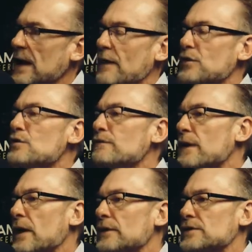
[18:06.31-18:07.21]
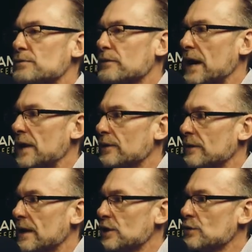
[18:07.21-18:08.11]
Have you found as a provider
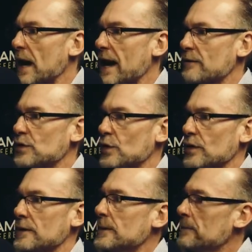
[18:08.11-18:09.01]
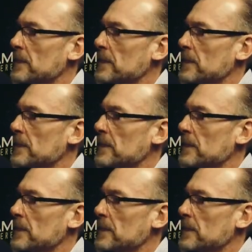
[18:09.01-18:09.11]
that you have your